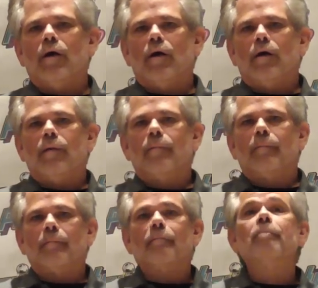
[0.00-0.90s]

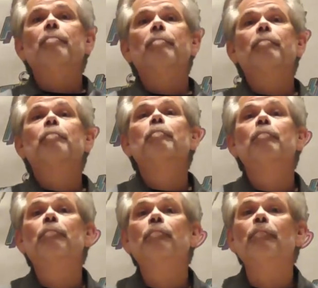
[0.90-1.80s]

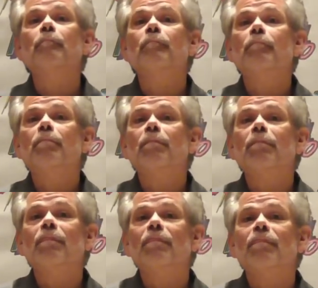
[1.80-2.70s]

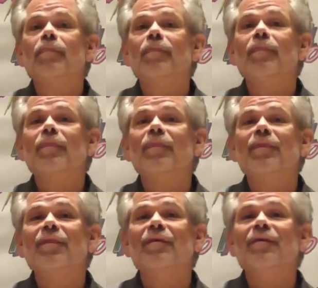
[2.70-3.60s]
(no one is talking)